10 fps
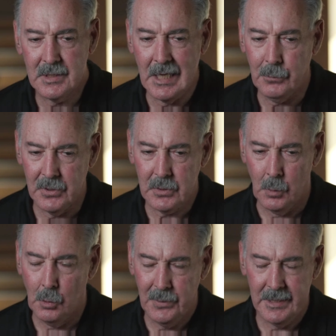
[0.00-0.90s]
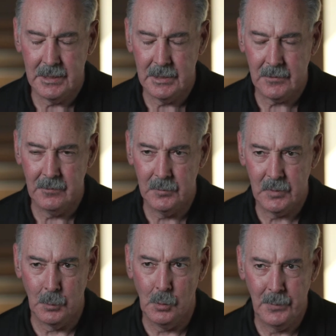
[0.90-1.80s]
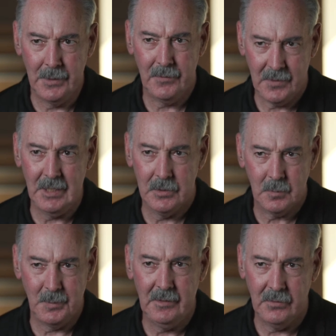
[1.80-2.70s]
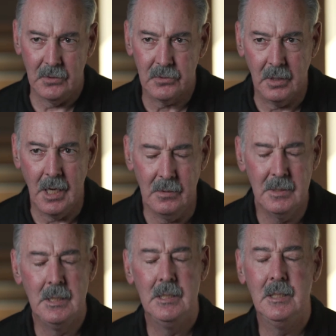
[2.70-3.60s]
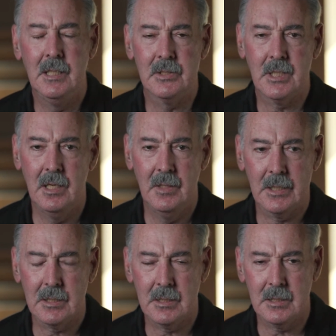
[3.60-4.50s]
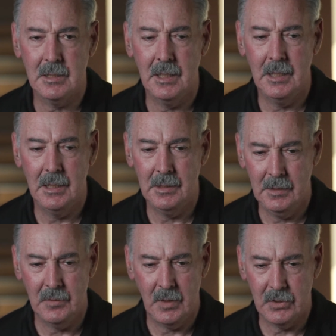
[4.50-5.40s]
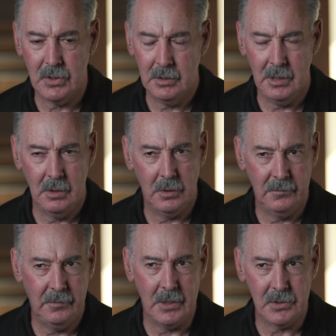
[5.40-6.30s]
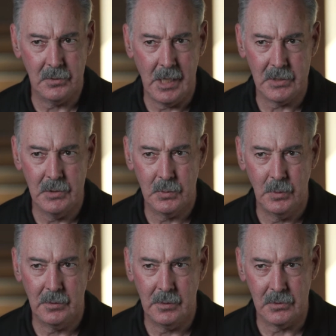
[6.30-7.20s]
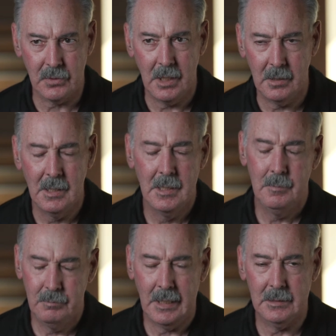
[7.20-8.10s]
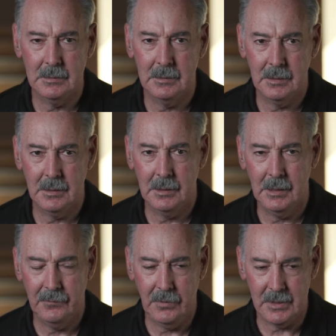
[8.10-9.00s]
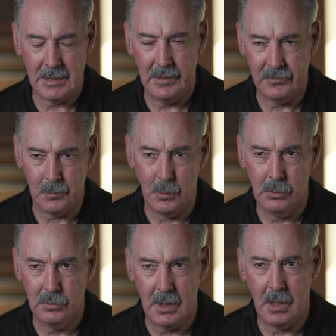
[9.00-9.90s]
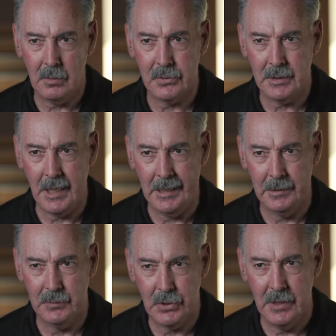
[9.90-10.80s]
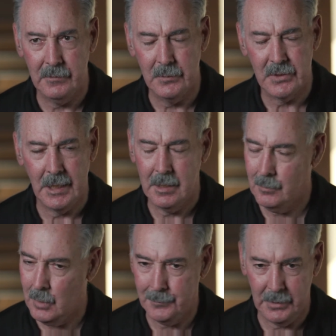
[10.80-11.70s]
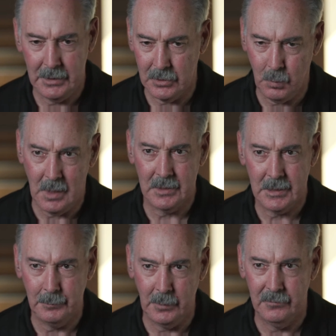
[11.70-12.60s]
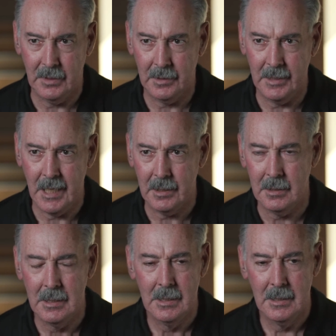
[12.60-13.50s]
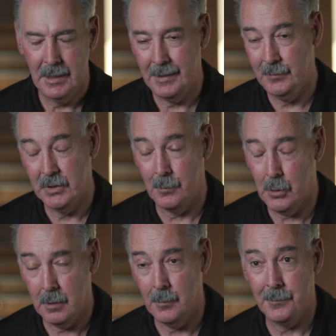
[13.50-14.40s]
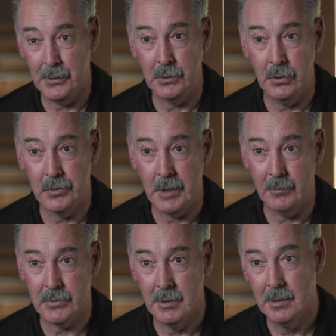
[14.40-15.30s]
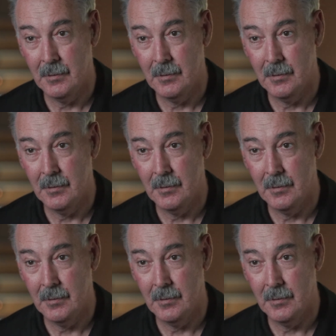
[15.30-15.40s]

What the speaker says: Start with small pieces. From small things, big things grow. And so there's certainly a lot of frustrations with the stroke, but if you start off small goals and achieve them, so there might be just one step in front of the other, and tomorrow might be two steps,